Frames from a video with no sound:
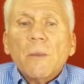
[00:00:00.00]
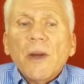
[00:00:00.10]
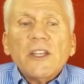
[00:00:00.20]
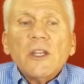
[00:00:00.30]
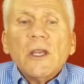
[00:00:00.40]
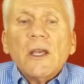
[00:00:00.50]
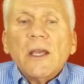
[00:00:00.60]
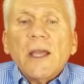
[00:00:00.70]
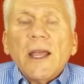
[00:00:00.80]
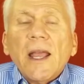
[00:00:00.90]
but
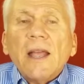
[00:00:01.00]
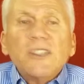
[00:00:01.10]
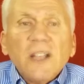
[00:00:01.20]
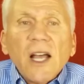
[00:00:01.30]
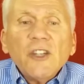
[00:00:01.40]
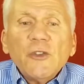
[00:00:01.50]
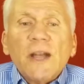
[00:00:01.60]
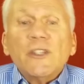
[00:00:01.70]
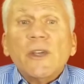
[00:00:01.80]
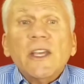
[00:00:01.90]
it's a
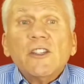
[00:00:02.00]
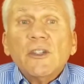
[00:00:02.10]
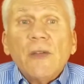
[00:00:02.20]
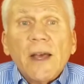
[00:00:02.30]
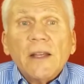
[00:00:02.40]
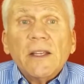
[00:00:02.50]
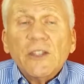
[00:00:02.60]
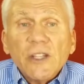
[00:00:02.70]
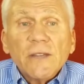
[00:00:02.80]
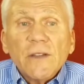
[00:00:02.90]
contract. You can't do that.
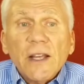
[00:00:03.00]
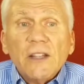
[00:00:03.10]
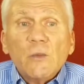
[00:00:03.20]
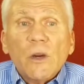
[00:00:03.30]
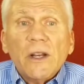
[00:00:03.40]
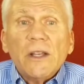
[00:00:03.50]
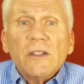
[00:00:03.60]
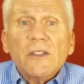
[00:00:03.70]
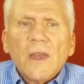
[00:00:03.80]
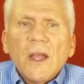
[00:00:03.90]
It is what it
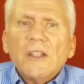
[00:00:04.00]
is.